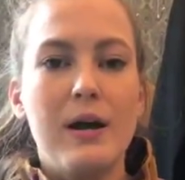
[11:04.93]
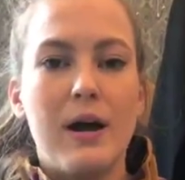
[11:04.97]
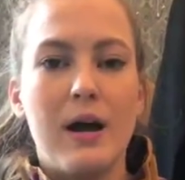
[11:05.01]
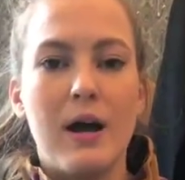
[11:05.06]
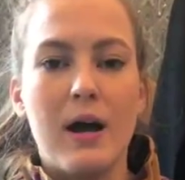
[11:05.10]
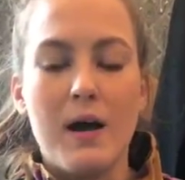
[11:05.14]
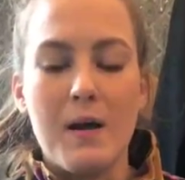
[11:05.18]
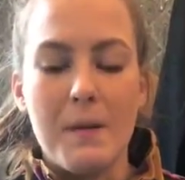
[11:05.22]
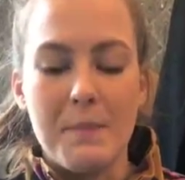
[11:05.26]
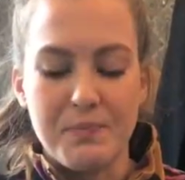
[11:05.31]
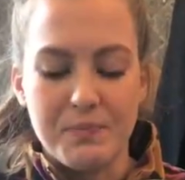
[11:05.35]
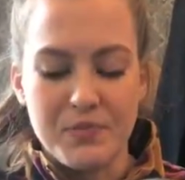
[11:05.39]

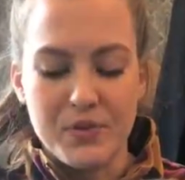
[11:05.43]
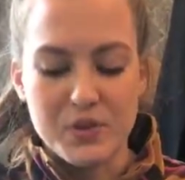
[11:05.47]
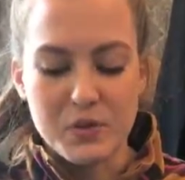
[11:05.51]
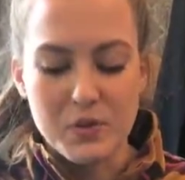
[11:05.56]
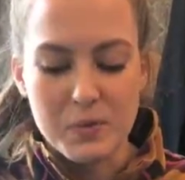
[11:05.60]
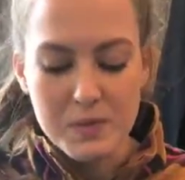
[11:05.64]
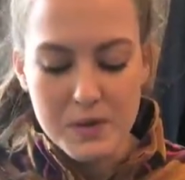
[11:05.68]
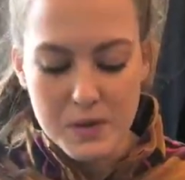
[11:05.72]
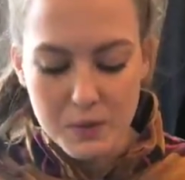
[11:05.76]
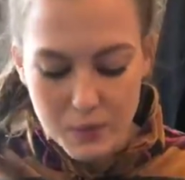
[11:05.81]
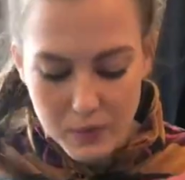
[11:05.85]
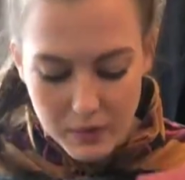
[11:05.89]
Um, this
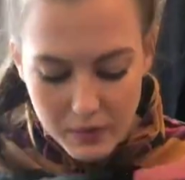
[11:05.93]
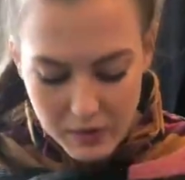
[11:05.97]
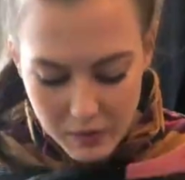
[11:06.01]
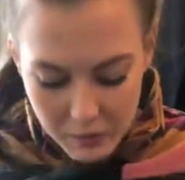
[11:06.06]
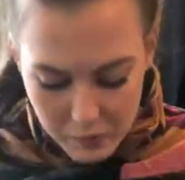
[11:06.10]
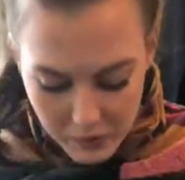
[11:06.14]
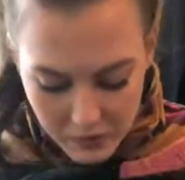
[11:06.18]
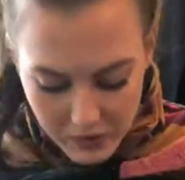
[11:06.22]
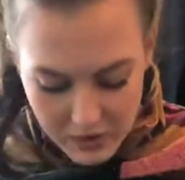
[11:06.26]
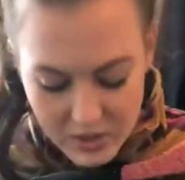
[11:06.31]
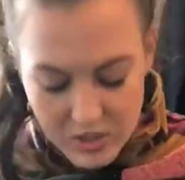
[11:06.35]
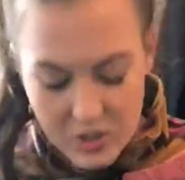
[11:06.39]
would be really,
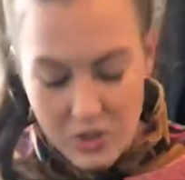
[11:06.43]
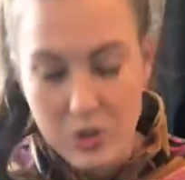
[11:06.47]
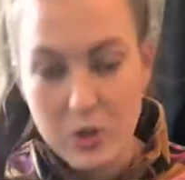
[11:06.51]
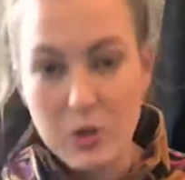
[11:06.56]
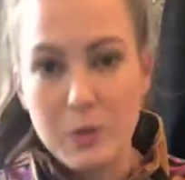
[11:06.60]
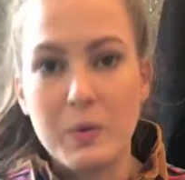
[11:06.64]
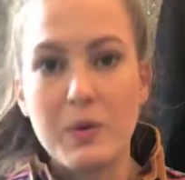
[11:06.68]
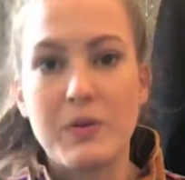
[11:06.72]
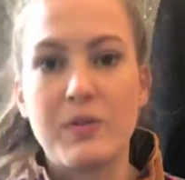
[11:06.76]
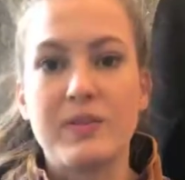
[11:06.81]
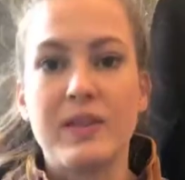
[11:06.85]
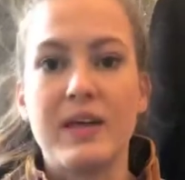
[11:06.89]
really
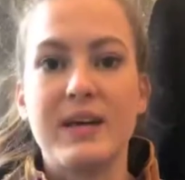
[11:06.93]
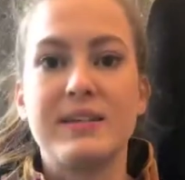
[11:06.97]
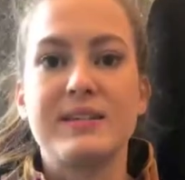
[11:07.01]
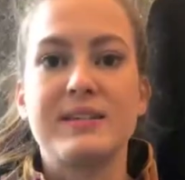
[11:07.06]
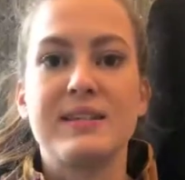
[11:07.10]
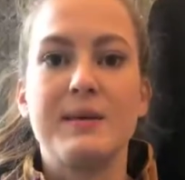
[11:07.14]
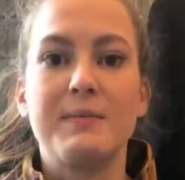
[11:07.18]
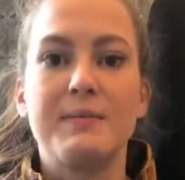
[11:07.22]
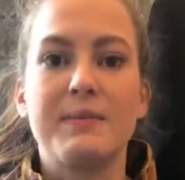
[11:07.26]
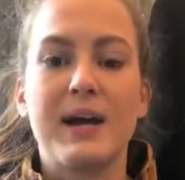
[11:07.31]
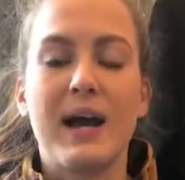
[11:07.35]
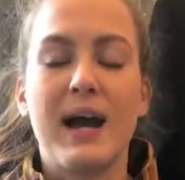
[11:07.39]
cute with like
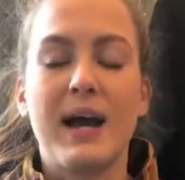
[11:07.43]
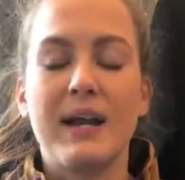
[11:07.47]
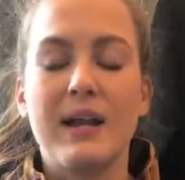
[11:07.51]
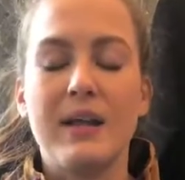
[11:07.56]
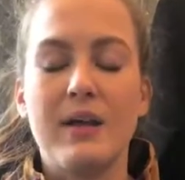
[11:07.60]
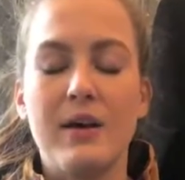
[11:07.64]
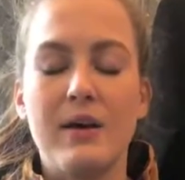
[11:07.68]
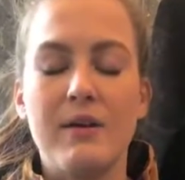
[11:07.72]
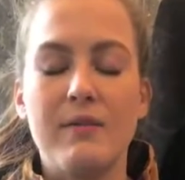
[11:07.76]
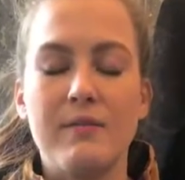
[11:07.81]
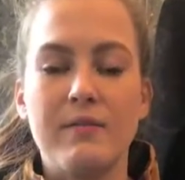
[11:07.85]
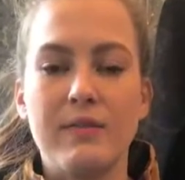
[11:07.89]
some kind
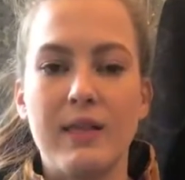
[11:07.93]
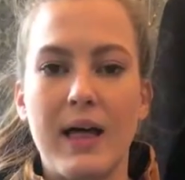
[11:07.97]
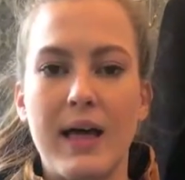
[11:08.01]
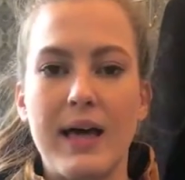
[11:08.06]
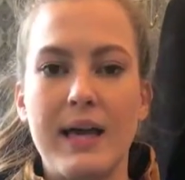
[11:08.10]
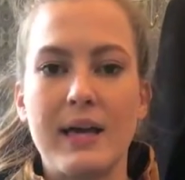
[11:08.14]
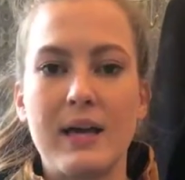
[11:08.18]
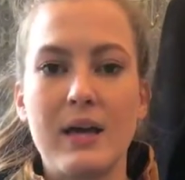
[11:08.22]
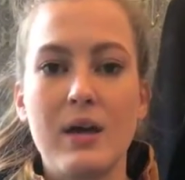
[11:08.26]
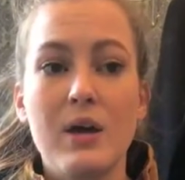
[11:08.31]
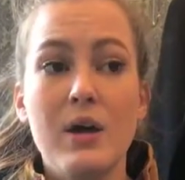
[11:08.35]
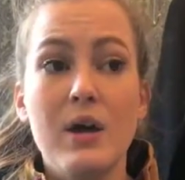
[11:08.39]
of
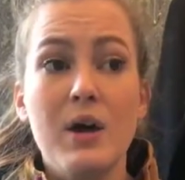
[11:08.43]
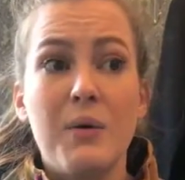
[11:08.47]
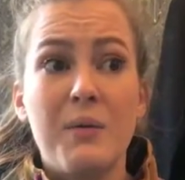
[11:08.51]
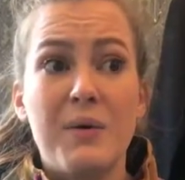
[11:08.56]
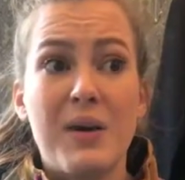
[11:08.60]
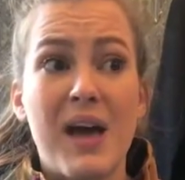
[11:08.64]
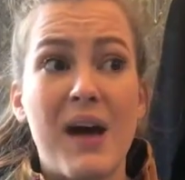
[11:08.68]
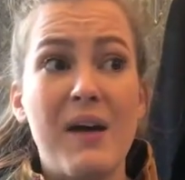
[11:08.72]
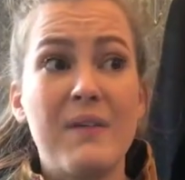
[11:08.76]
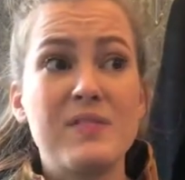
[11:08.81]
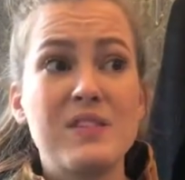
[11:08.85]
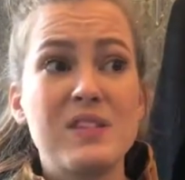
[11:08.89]
like,
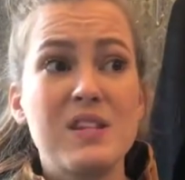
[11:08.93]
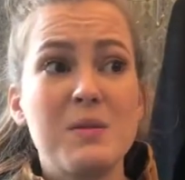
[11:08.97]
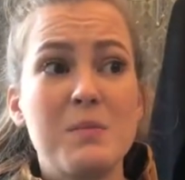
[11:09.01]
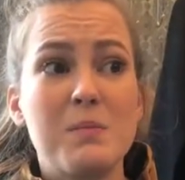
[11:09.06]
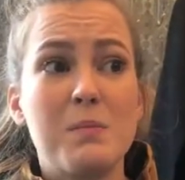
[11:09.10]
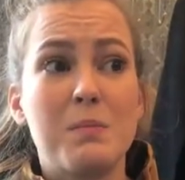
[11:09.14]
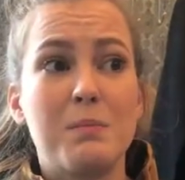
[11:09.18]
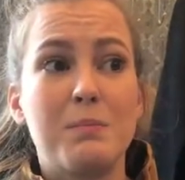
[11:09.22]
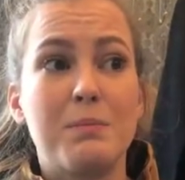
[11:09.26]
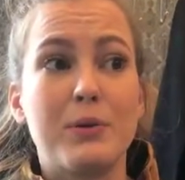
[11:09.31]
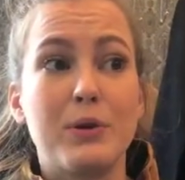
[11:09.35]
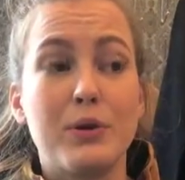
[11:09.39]
we have
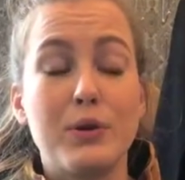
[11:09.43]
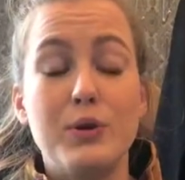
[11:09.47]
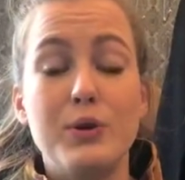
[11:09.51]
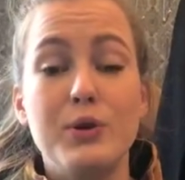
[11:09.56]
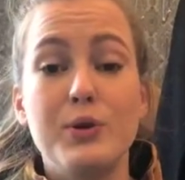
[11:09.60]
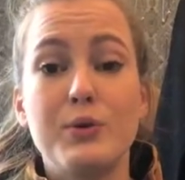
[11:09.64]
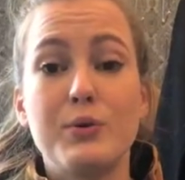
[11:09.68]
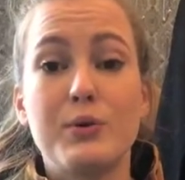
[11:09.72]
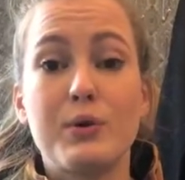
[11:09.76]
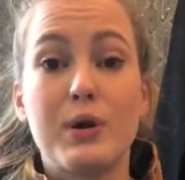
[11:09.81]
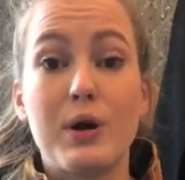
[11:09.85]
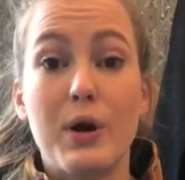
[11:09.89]
some
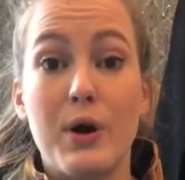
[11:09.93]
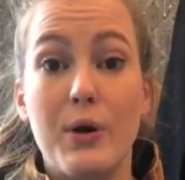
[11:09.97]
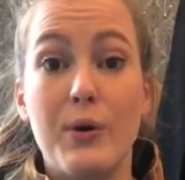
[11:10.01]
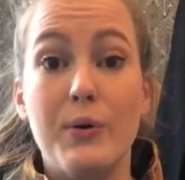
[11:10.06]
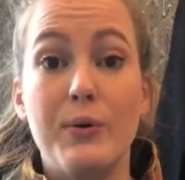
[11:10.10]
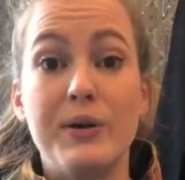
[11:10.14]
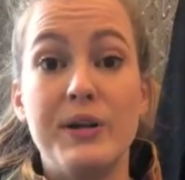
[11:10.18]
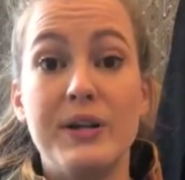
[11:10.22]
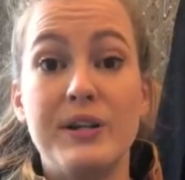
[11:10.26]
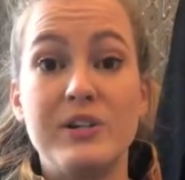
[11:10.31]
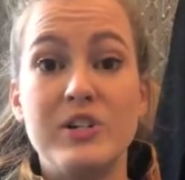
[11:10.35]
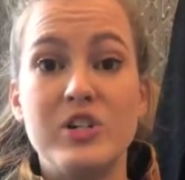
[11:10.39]
blue
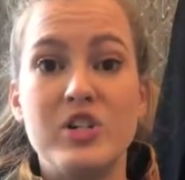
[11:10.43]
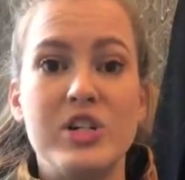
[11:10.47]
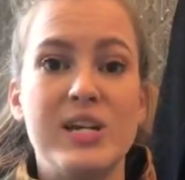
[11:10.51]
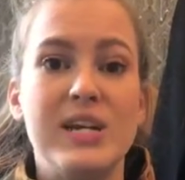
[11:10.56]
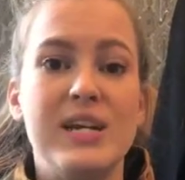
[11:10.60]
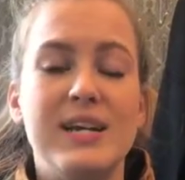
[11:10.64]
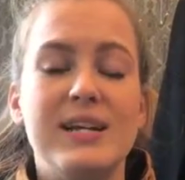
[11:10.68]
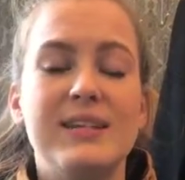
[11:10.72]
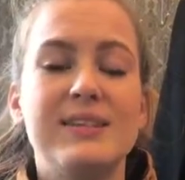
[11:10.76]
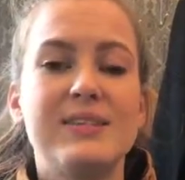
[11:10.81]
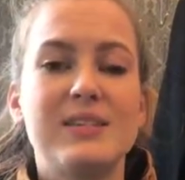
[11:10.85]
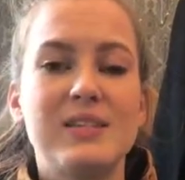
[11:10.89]
coated
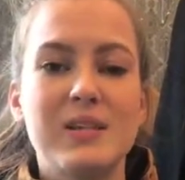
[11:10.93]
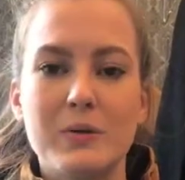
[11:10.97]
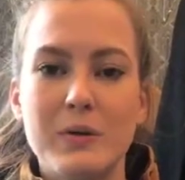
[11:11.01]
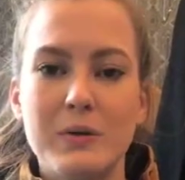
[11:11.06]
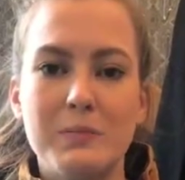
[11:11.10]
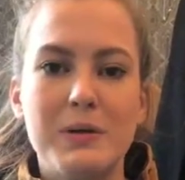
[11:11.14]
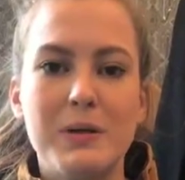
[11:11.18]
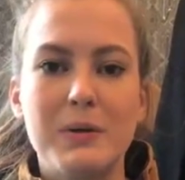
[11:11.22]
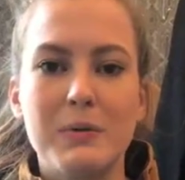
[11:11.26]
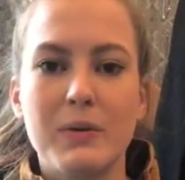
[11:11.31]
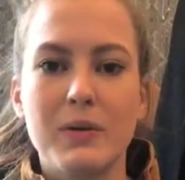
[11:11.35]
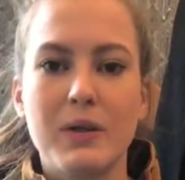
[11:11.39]
jeans that
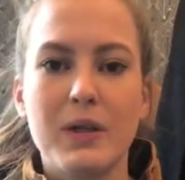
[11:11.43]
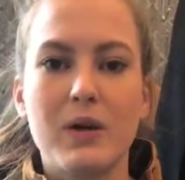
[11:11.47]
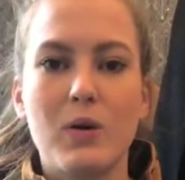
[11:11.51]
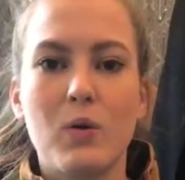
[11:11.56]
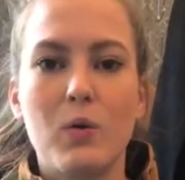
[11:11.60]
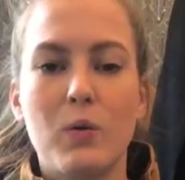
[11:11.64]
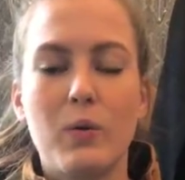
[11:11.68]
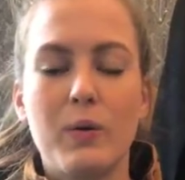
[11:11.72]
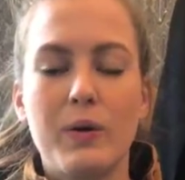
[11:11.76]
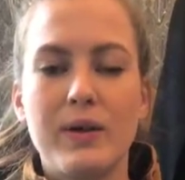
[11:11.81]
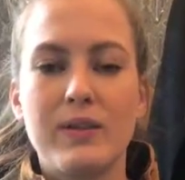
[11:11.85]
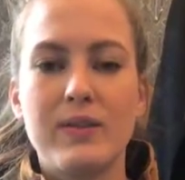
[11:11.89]
would be really
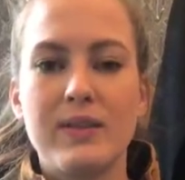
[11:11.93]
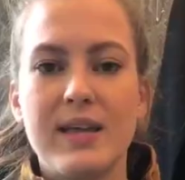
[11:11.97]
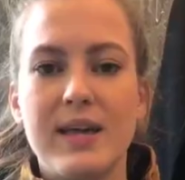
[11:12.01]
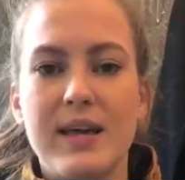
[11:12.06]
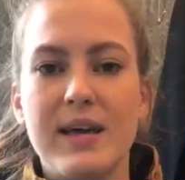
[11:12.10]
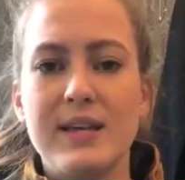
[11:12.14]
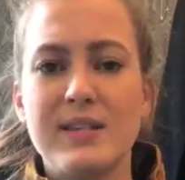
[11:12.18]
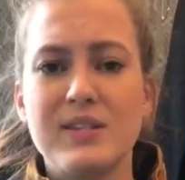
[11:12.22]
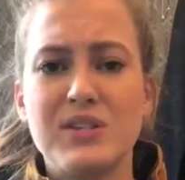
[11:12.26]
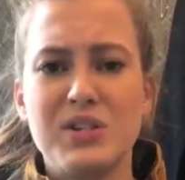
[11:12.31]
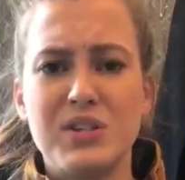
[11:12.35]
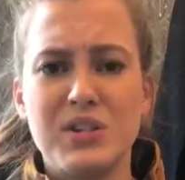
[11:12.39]
cool with
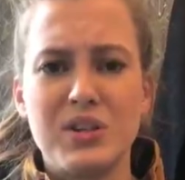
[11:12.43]
this.